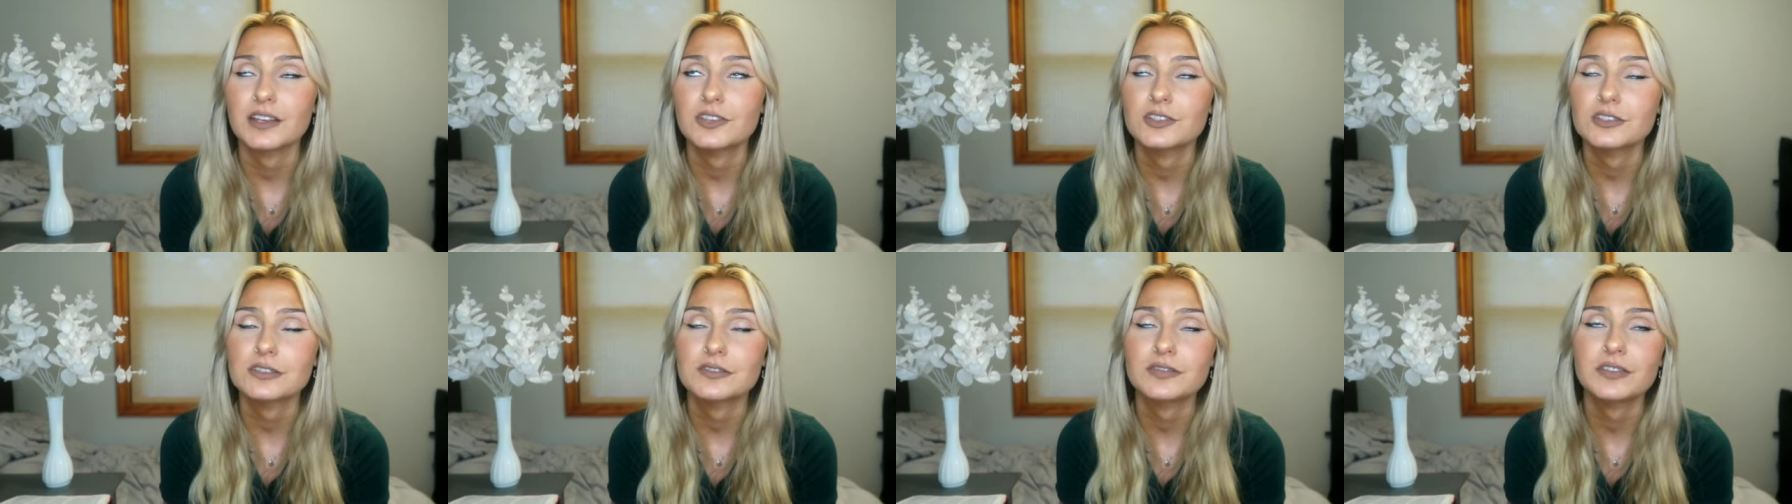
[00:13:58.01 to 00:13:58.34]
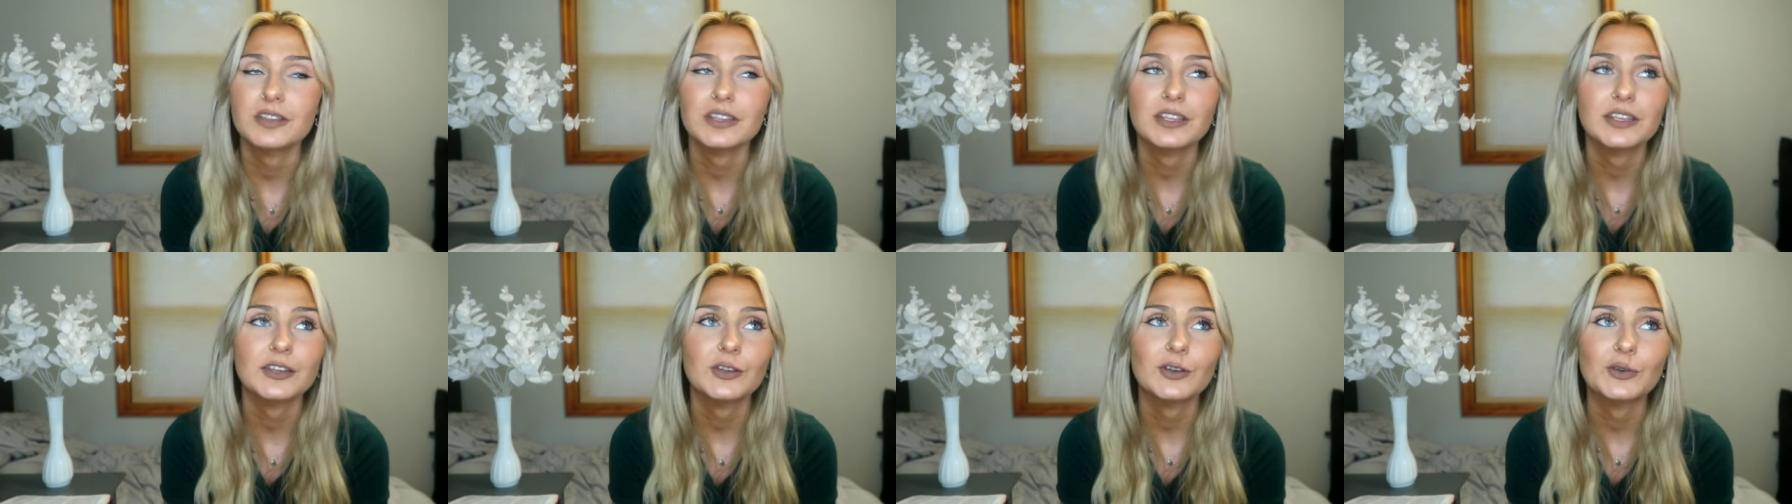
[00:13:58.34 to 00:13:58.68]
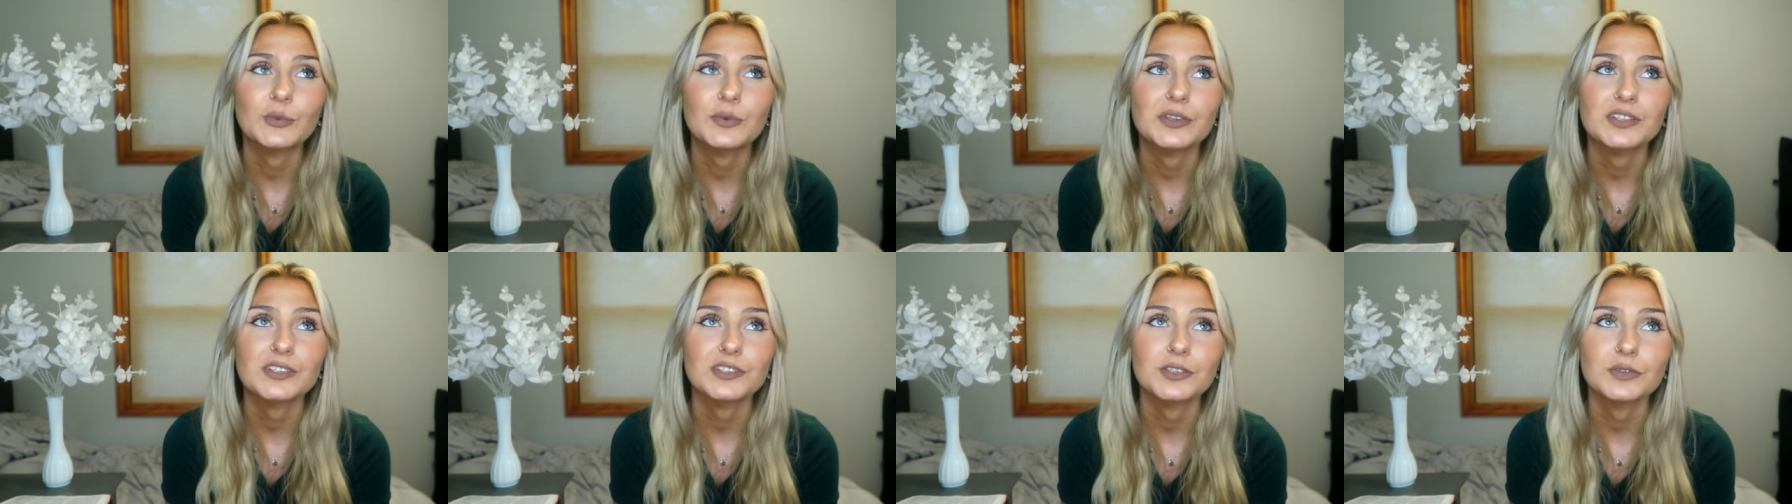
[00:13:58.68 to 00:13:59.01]
I just feel like it
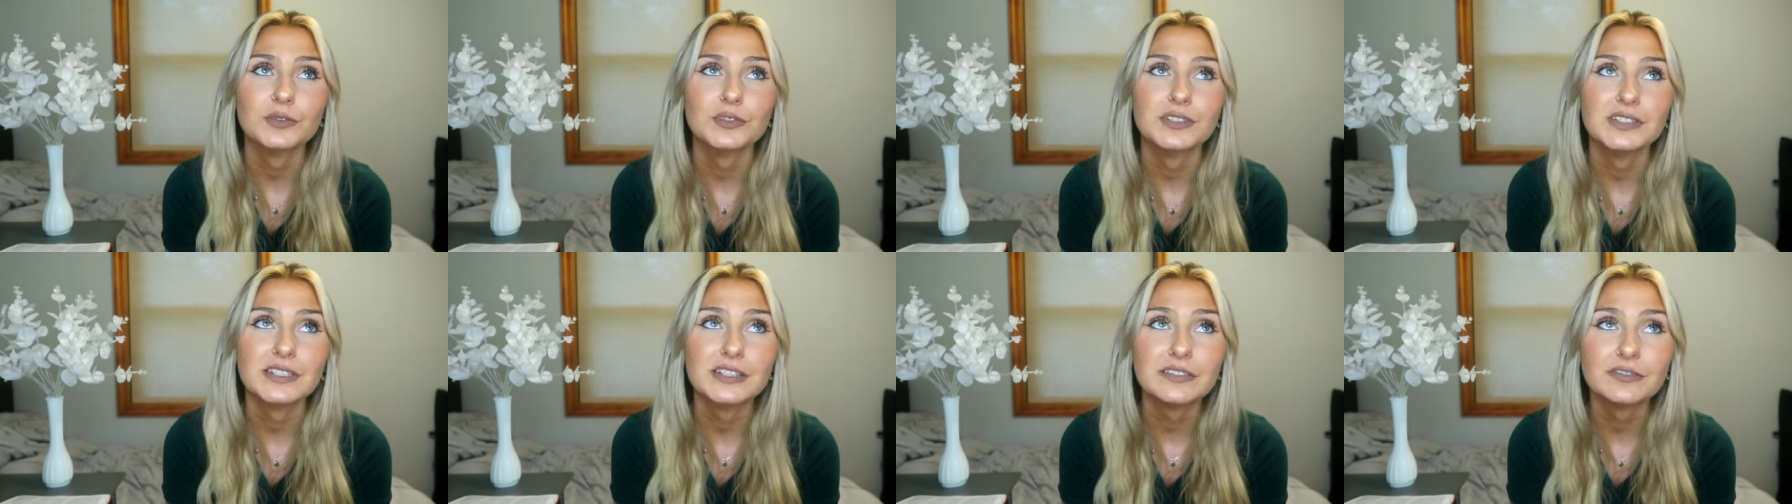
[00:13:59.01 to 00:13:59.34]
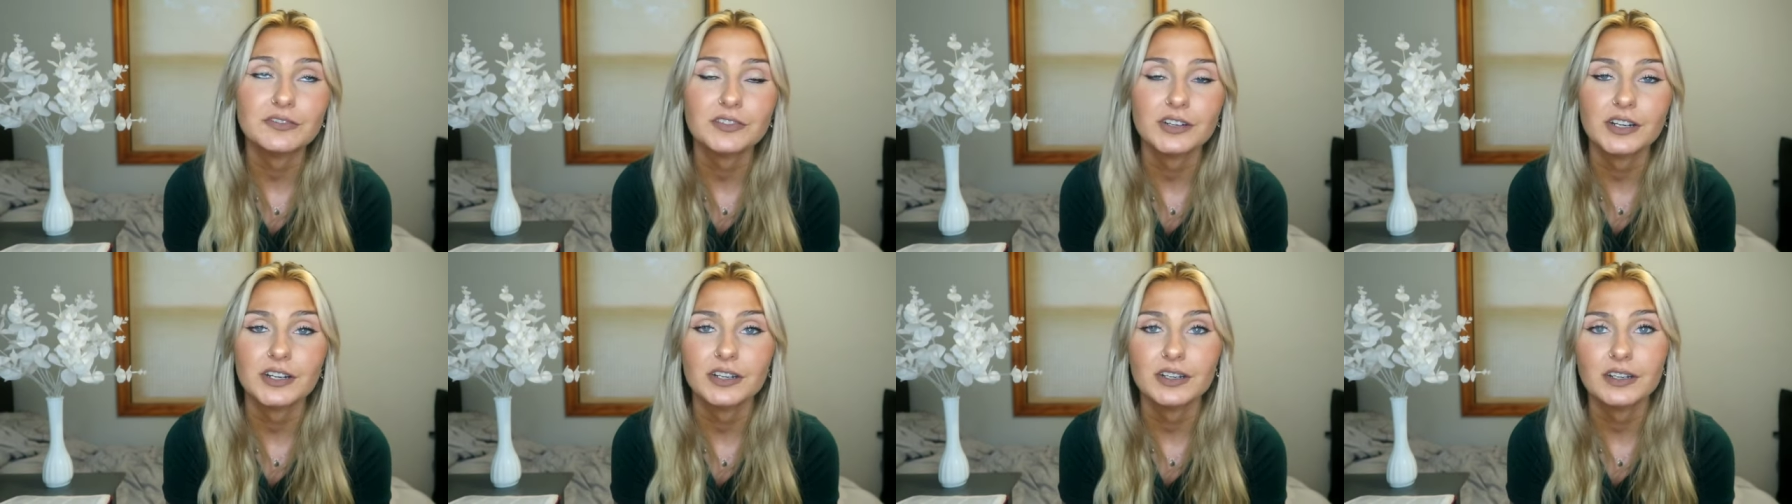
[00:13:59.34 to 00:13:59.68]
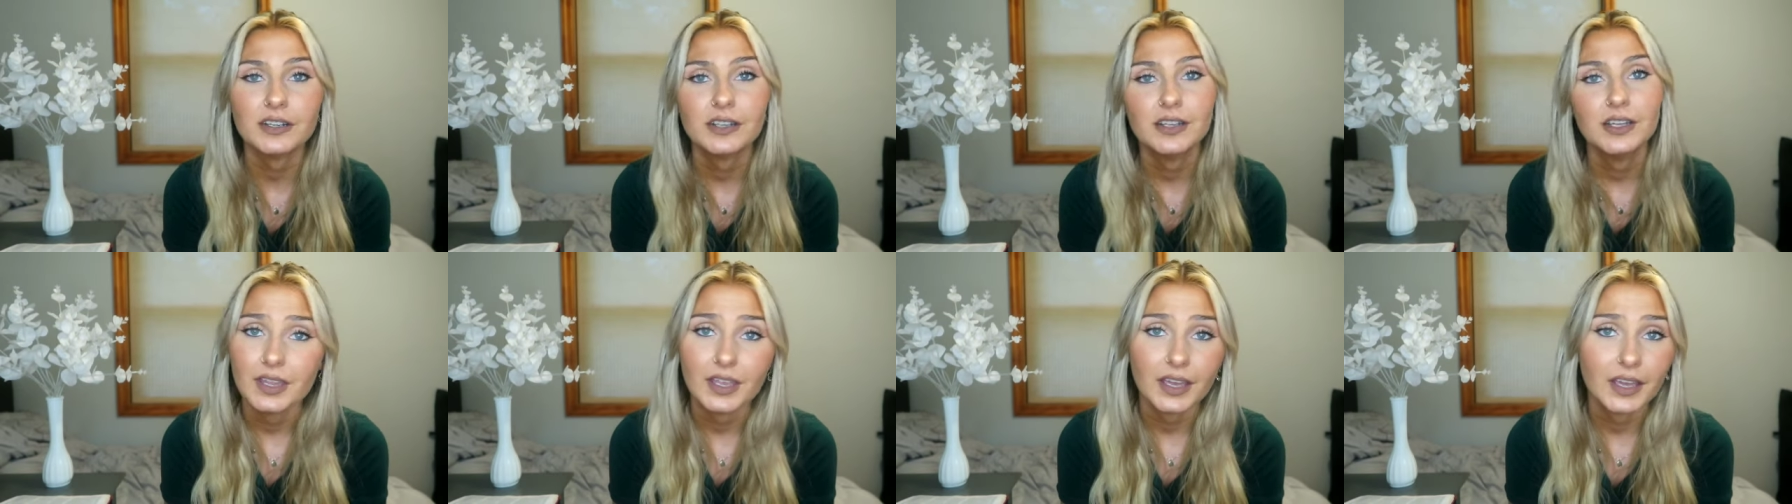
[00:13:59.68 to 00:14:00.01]
would be so different.